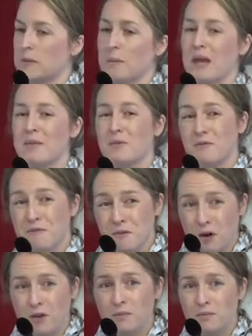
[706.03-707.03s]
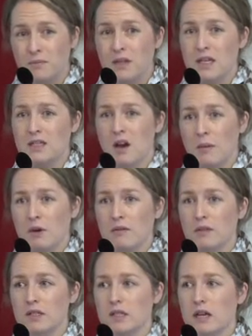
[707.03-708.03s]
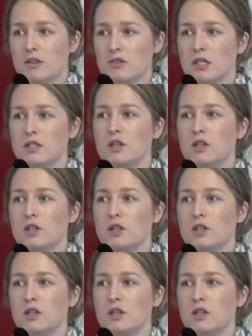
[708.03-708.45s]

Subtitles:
but people from these high prevalence countries.